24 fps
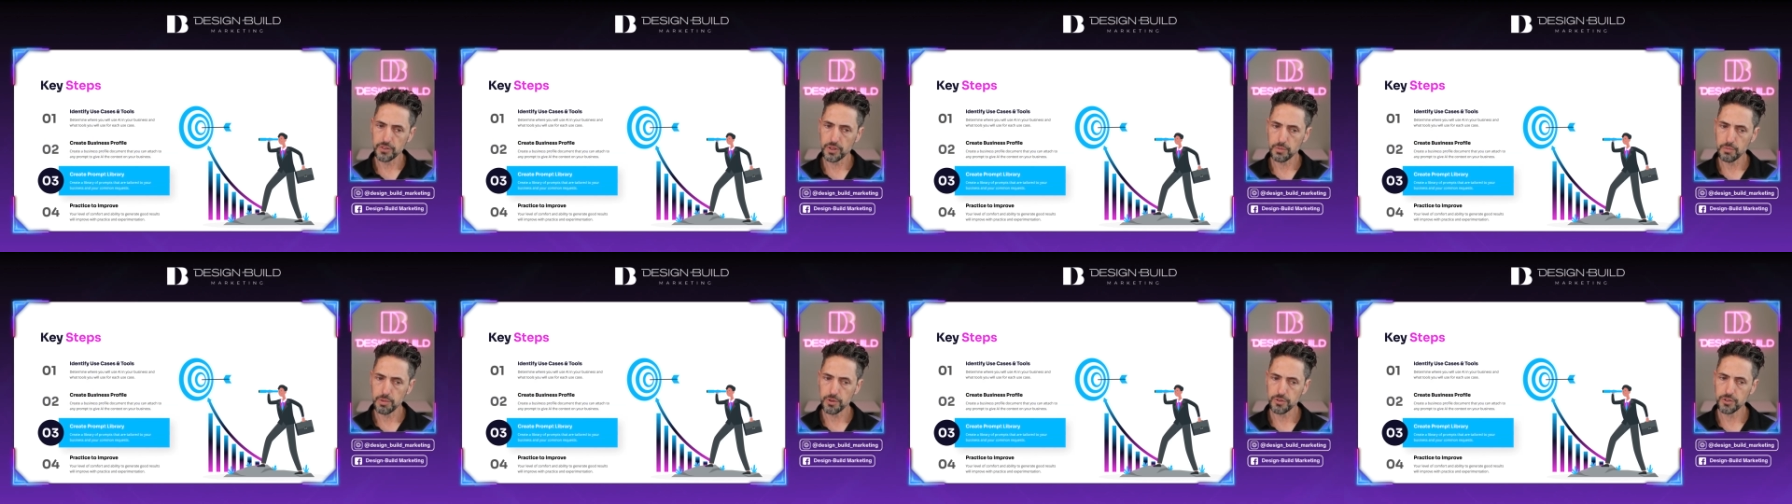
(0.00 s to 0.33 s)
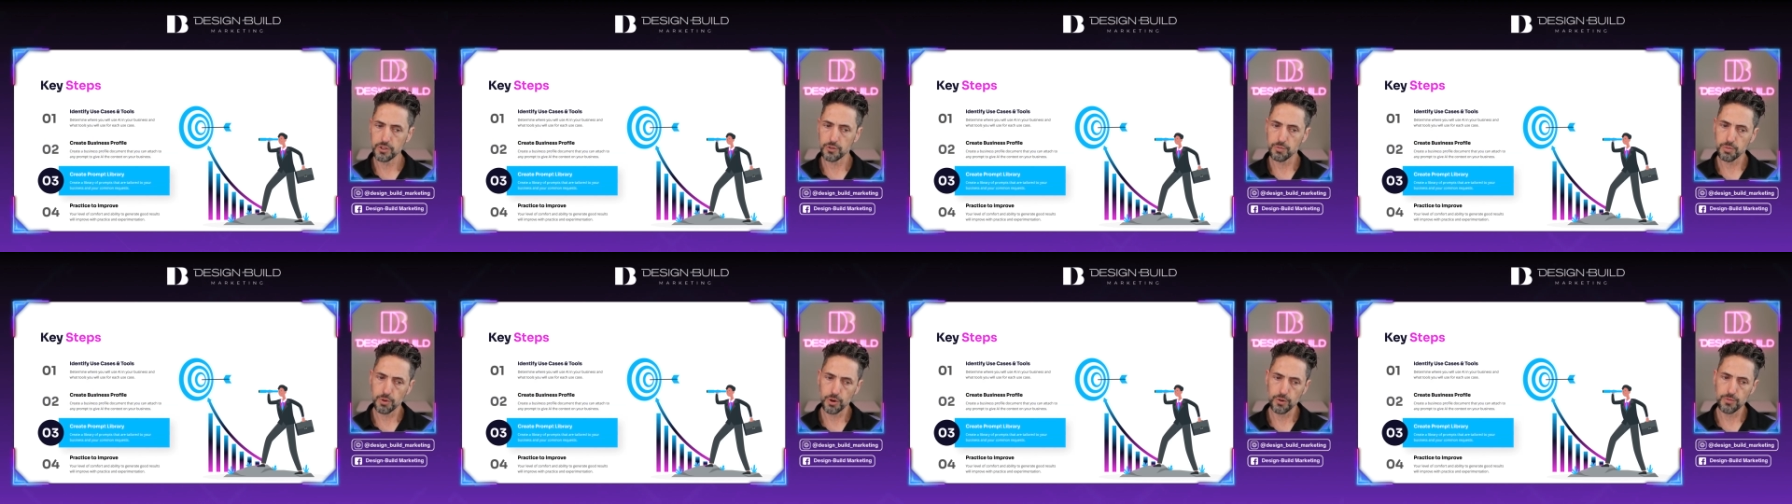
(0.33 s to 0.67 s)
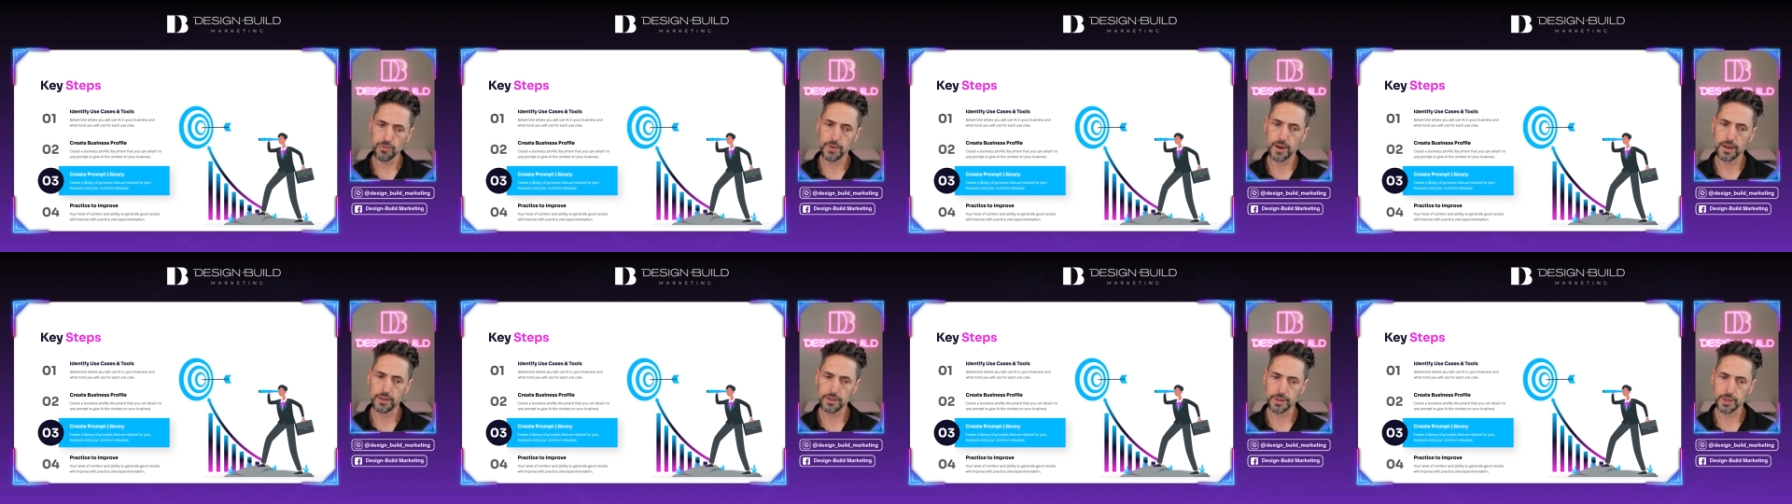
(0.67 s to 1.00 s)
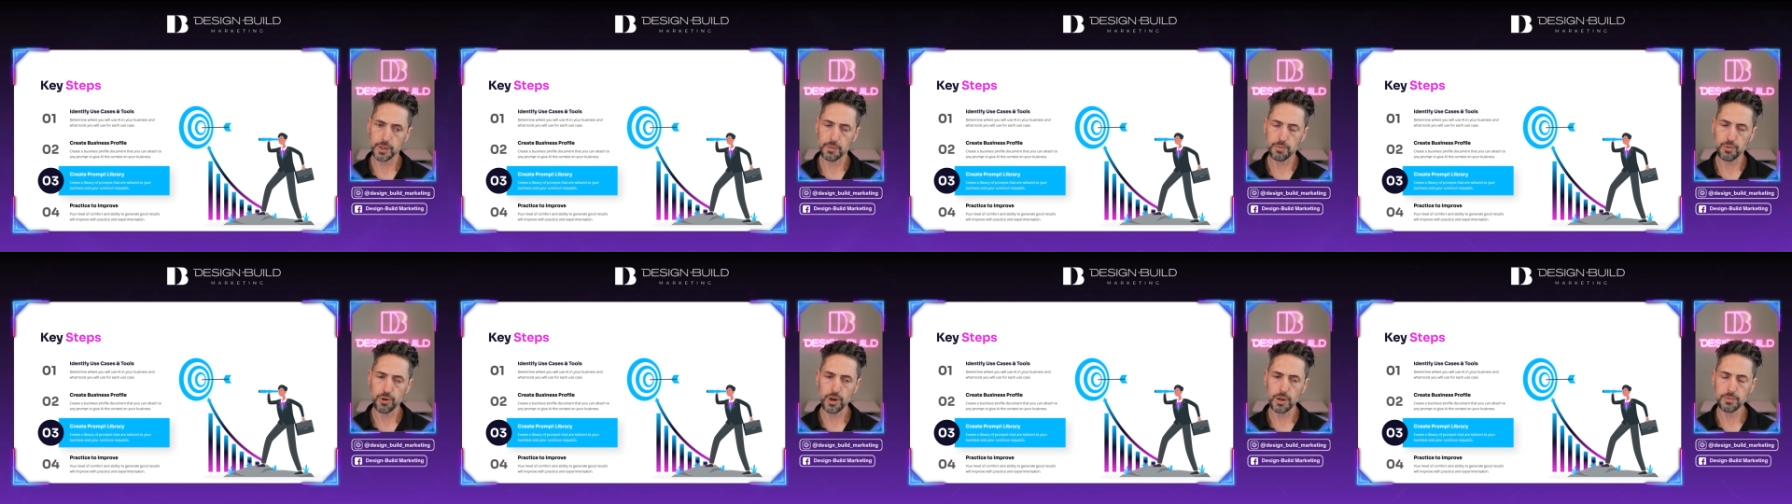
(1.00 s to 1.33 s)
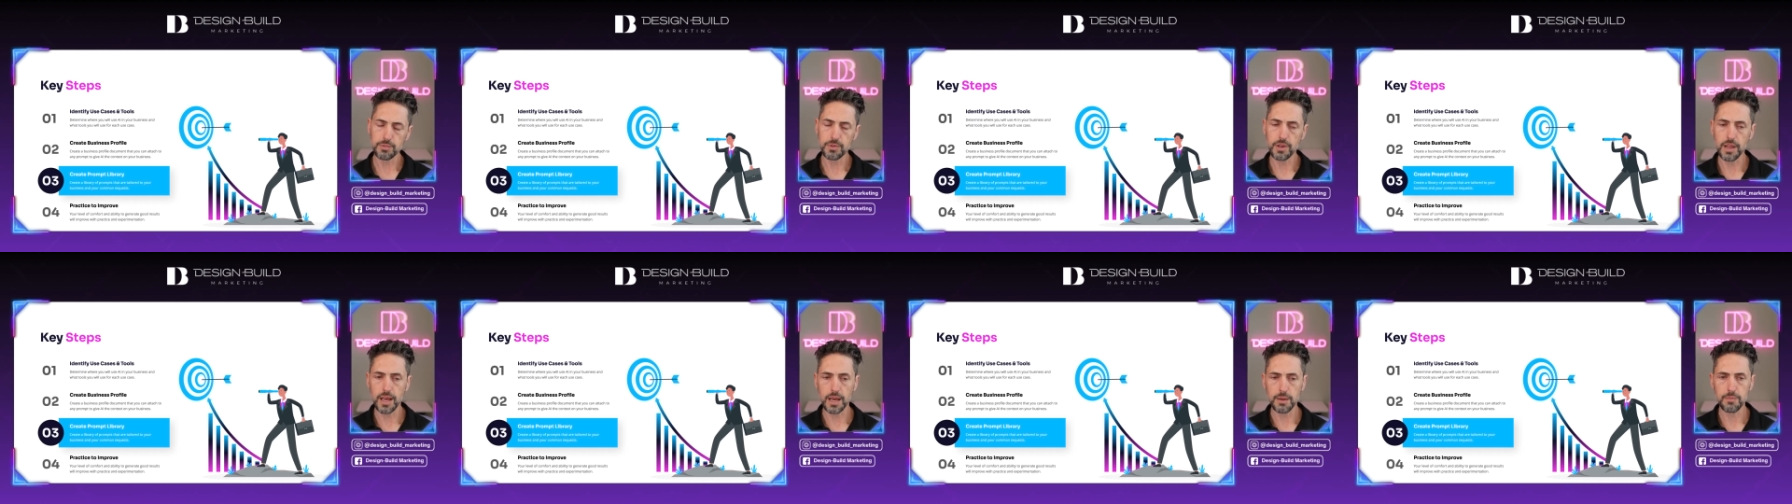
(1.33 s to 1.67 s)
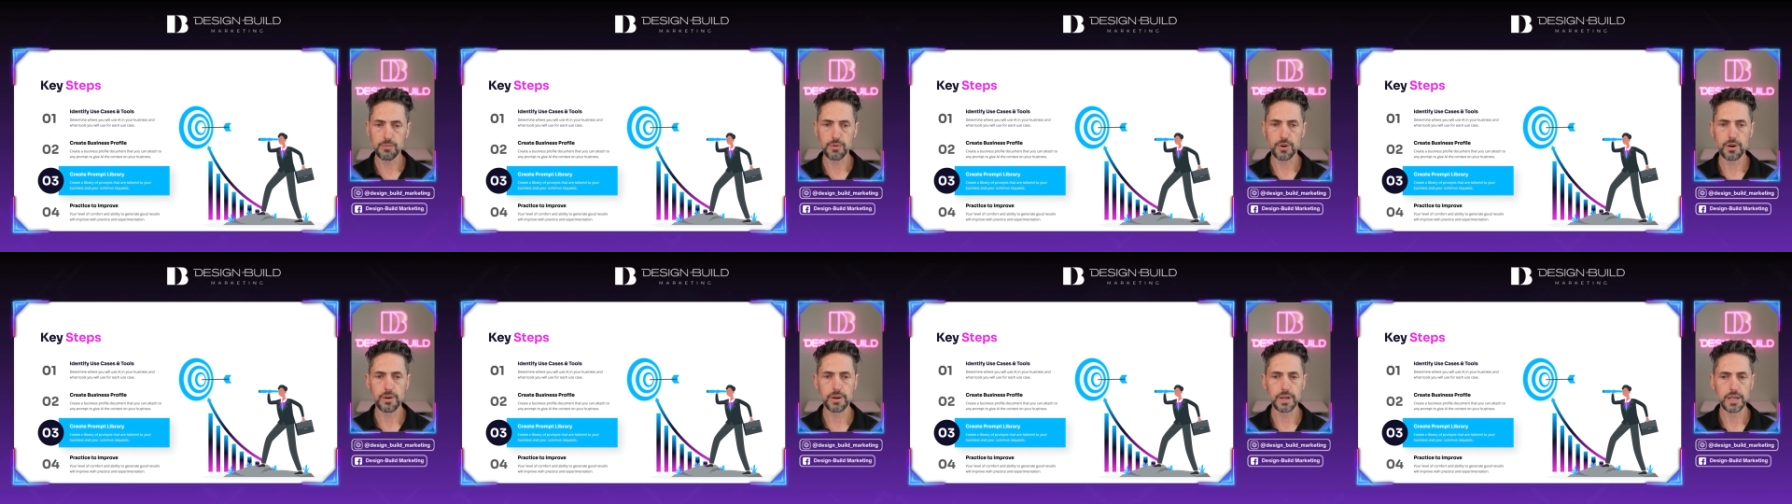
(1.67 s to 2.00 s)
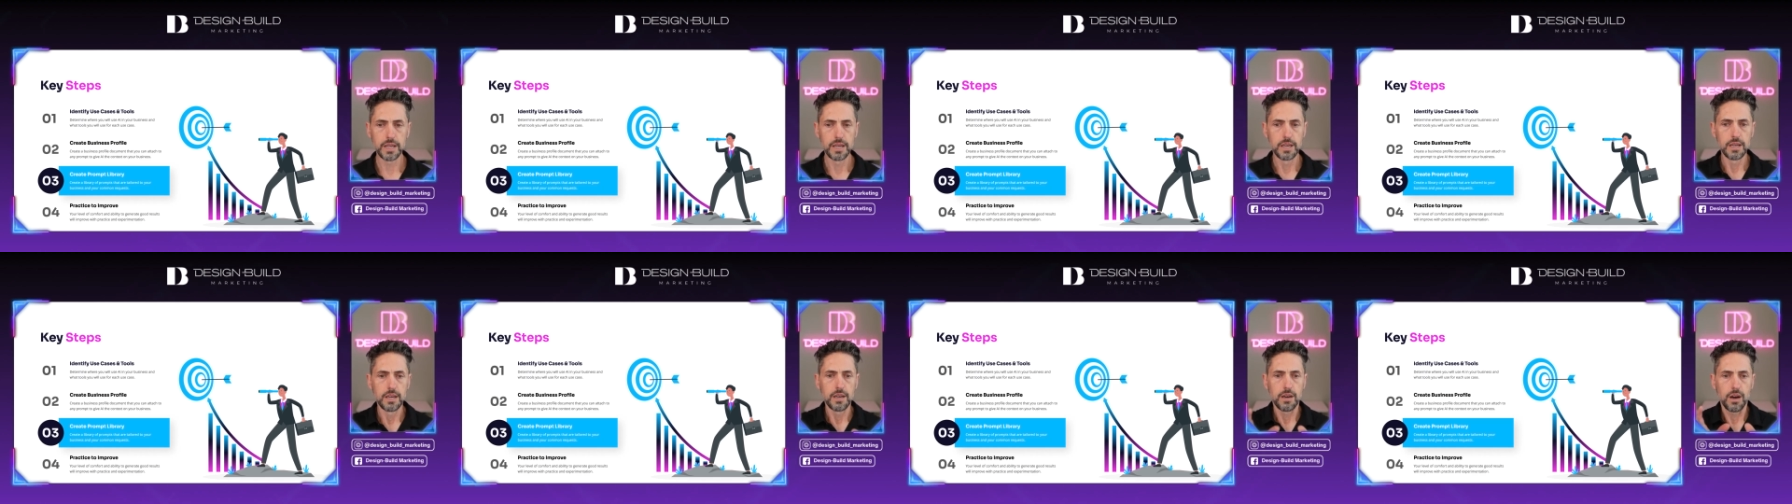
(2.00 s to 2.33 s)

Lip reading: The business profile and the prompt library